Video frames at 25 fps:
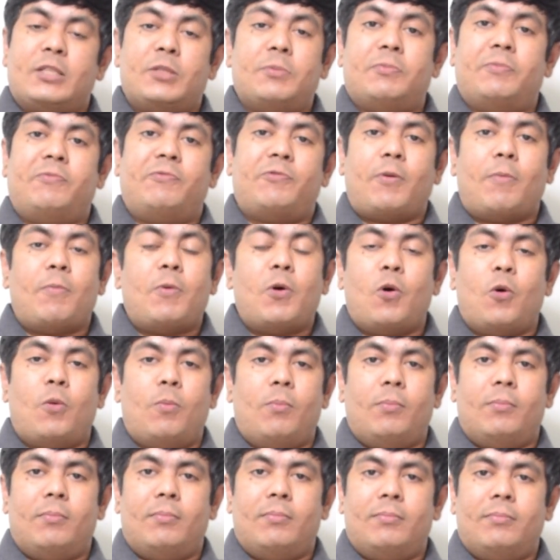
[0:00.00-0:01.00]
from
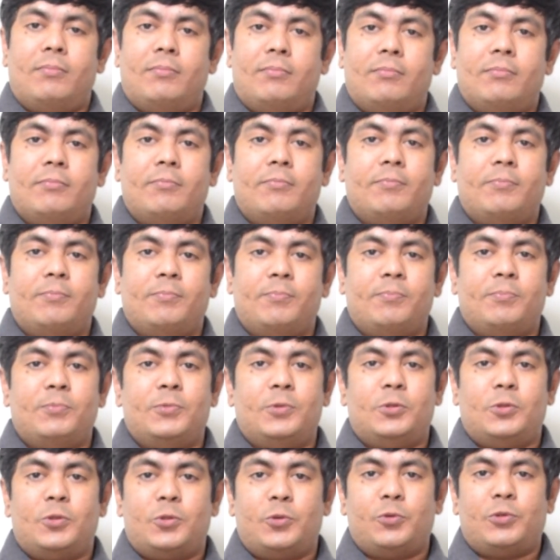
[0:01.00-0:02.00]
home
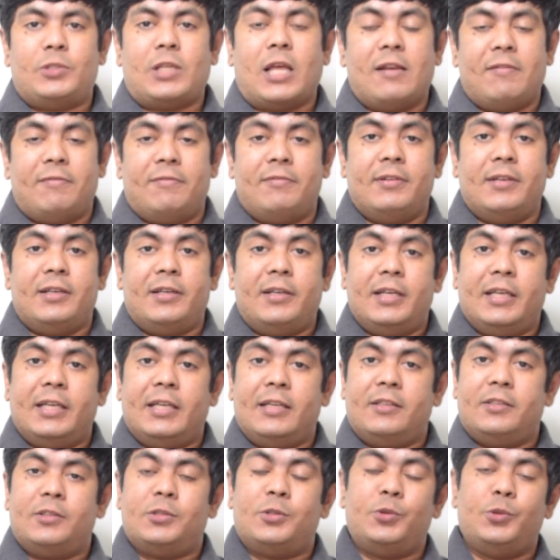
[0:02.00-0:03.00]
through
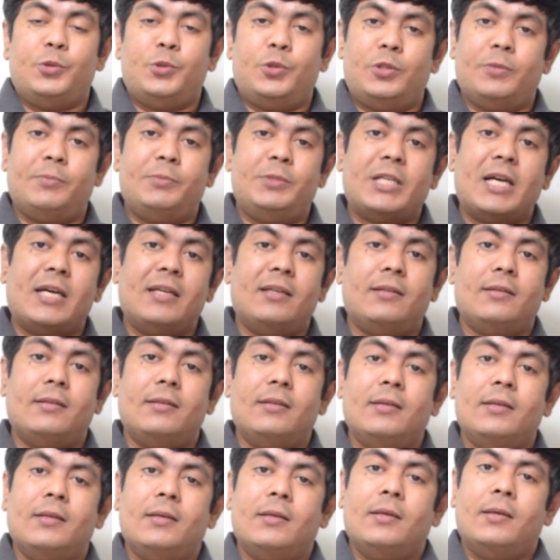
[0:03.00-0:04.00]
self-learning through YouTube channel,
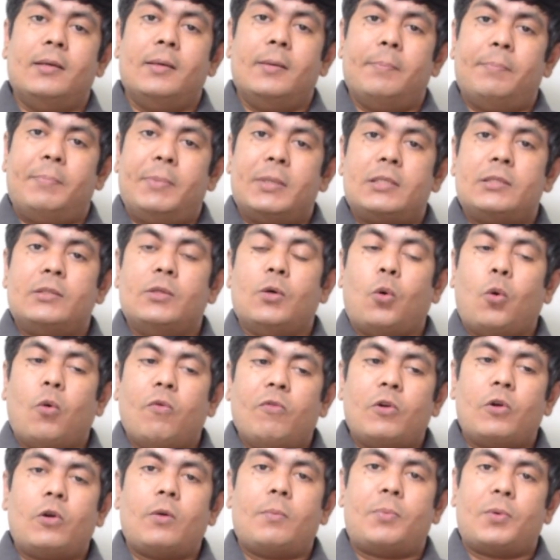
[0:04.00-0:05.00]
but the
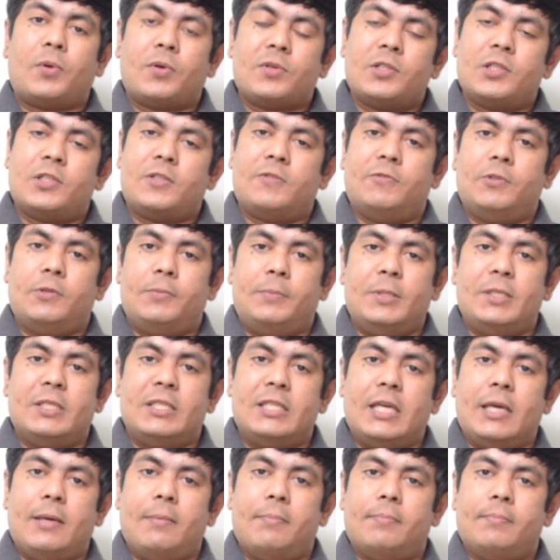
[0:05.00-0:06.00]
overall process will be
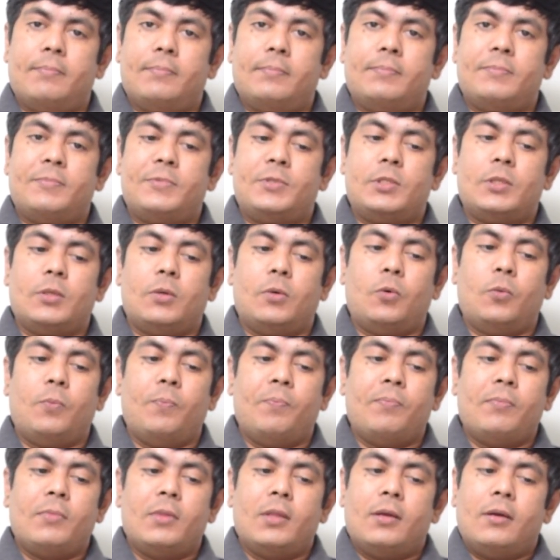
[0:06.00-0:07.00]
same. So
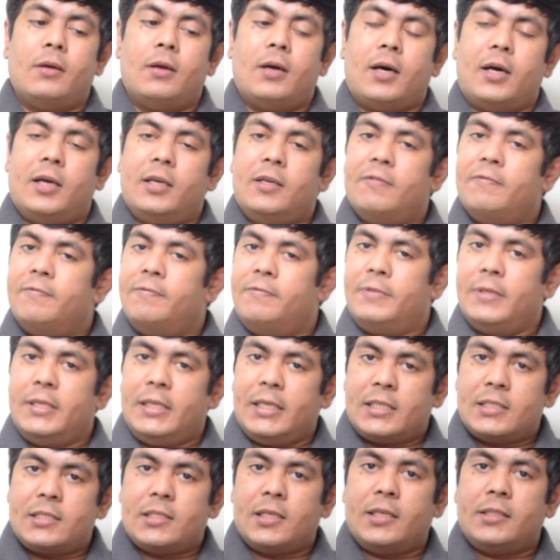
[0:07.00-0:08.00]
I am very
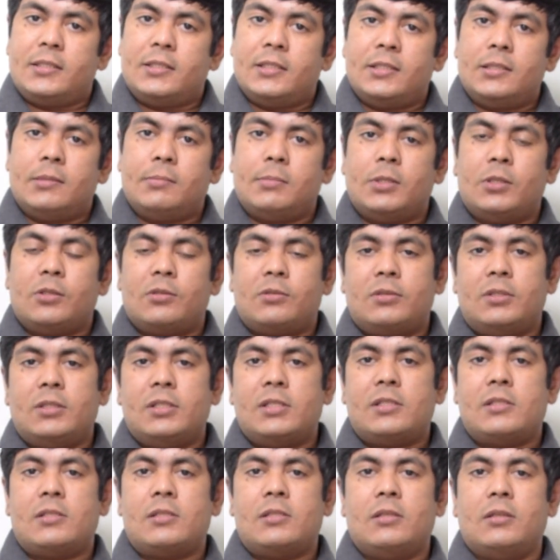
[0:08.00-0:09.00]
excited about
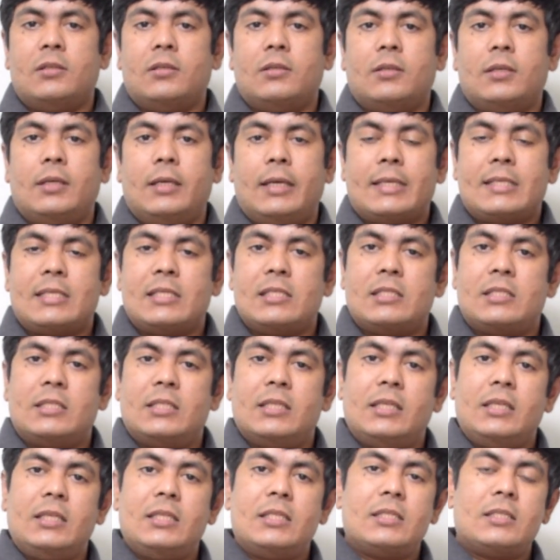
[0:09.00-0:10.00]
this lesson
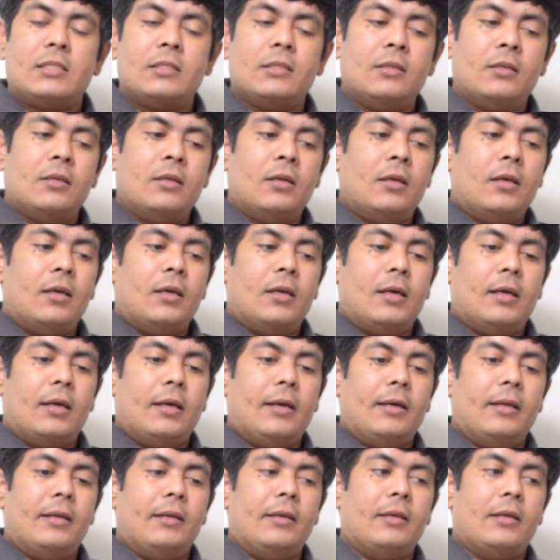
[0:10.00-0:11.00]
series,
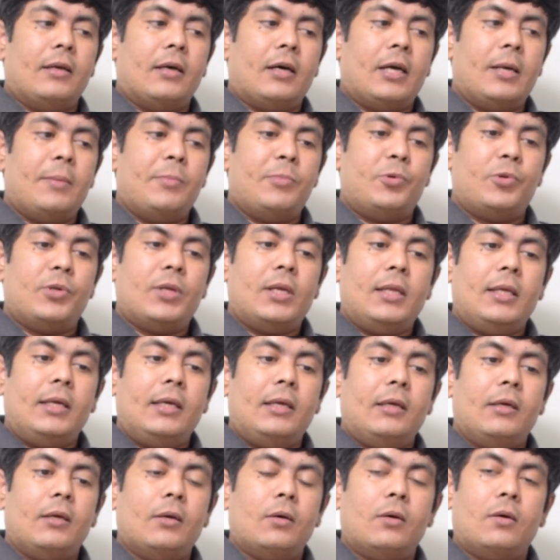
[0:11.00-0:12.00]
and I'm
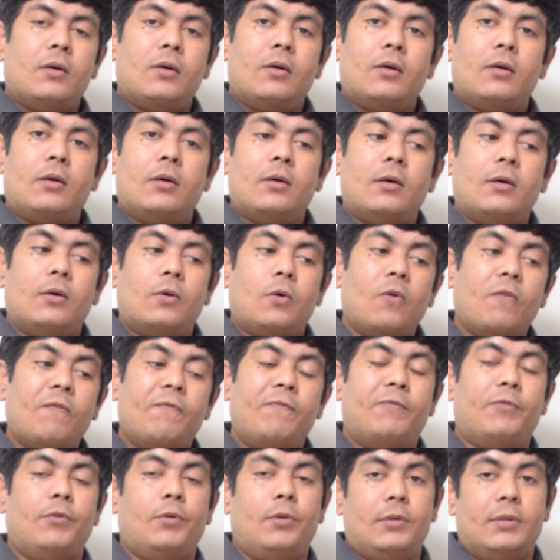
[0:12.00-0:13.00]
really
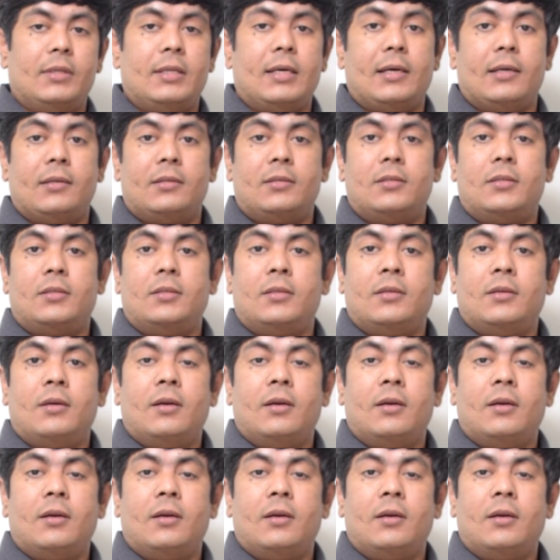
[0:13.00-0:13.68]
hopeful that